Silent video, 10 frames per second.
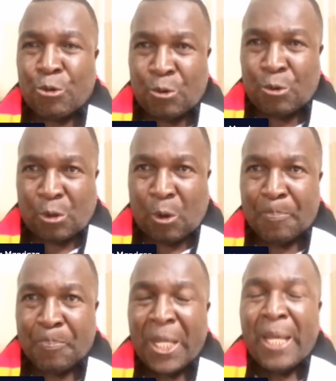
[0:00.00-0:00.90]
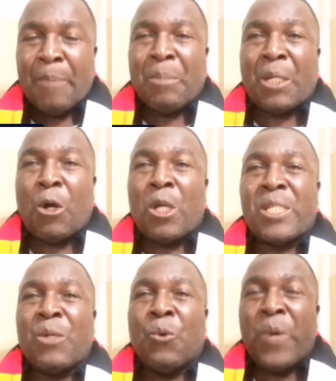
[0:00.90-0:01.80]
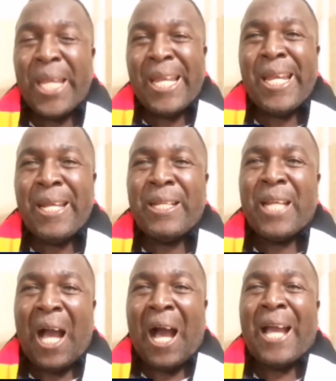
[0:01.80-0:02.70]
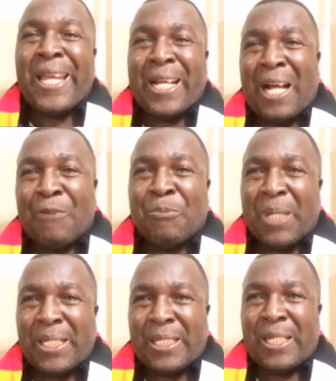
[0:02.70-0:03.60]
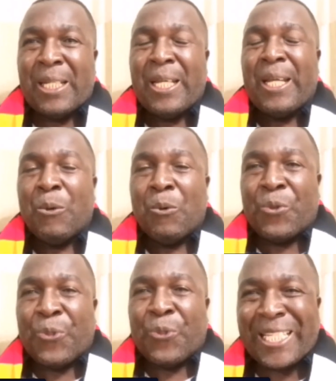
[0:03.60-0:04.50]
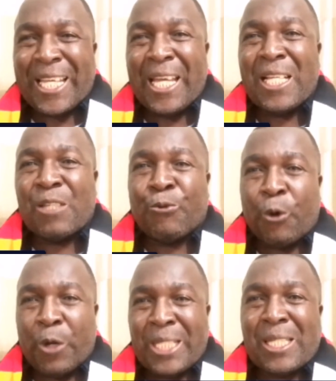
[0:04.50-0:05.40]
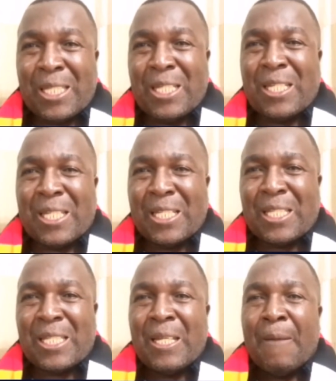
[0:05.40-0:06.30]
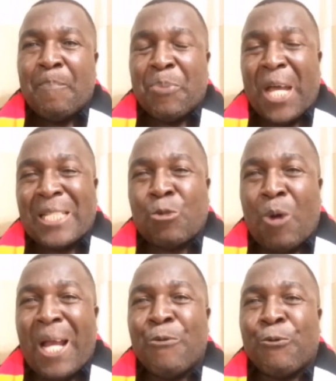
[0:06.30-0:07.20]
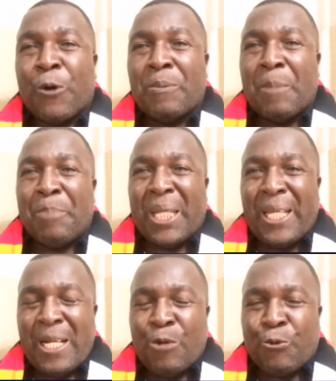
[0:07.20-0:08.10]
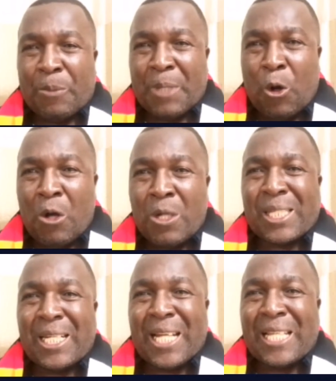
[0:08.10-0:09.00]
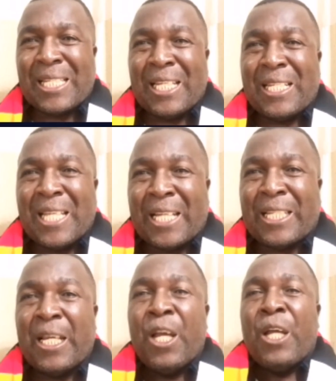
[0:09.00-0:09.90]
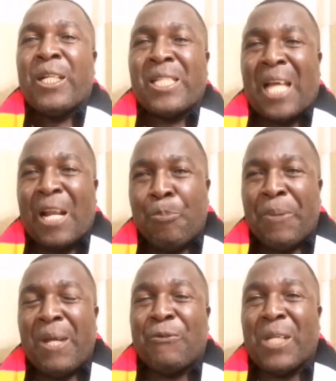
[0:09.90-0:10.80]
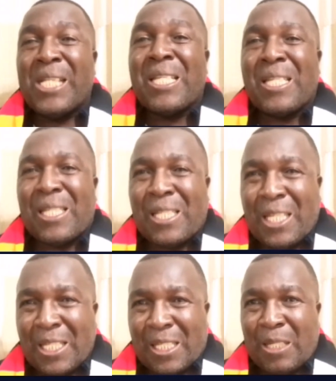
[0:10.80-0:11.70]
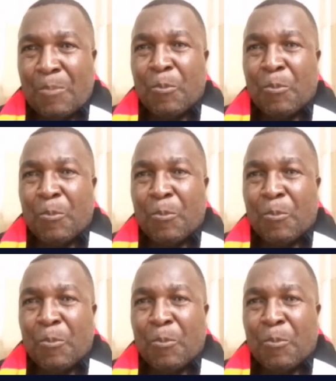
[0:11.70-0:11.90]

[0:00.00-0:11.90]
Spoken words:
to do so. Because we are a government that cares for its citizens. That's why from the beginning, from the onset, I said that ZANU-PF is seized